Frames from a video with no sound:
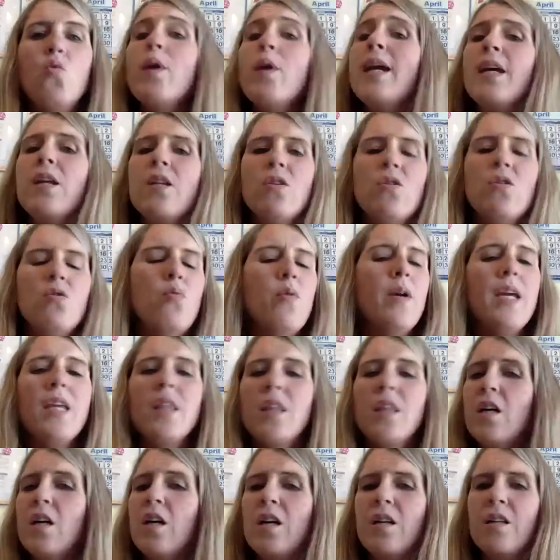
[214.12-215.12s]
Tweak
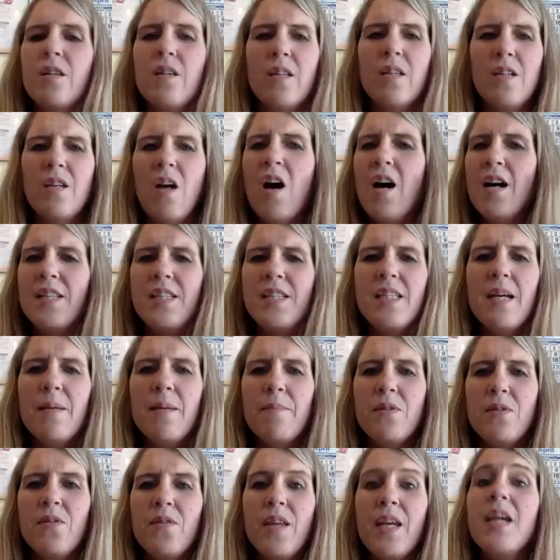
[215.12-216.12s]
the concept
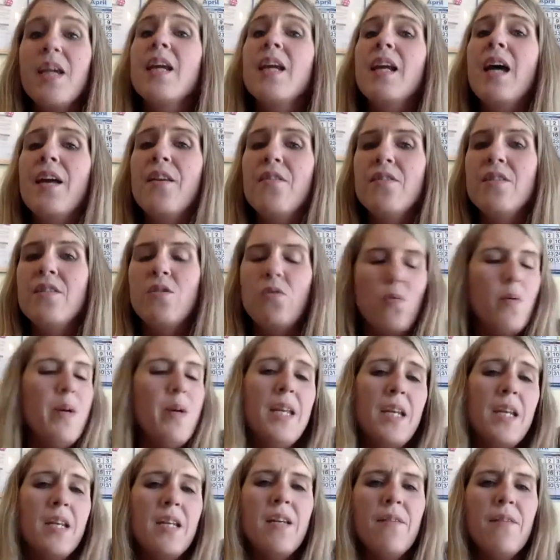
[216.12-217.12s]
so they can
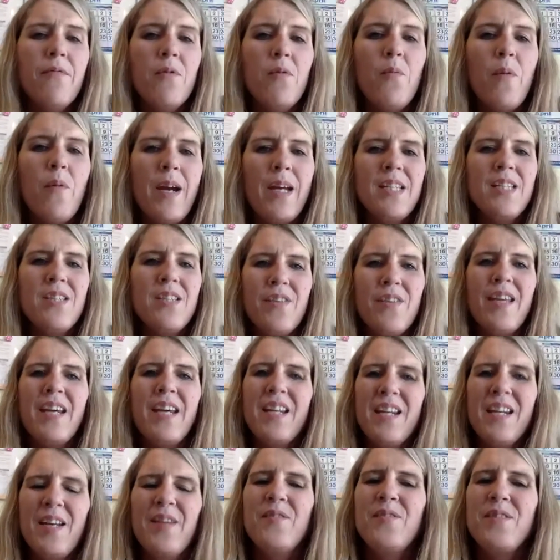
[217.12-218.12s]
tweak it a different way so they
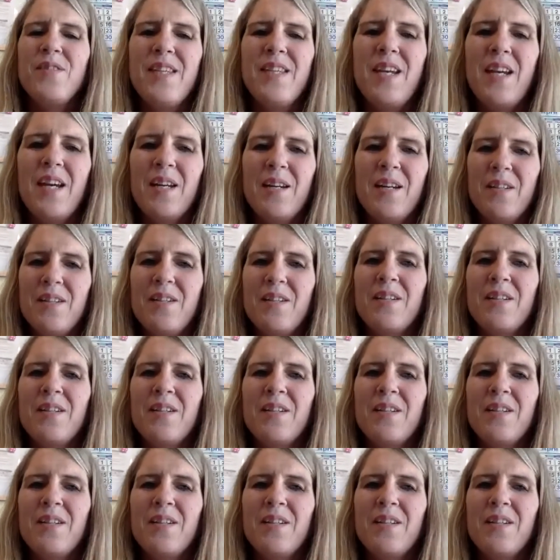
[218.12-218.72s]
can understand.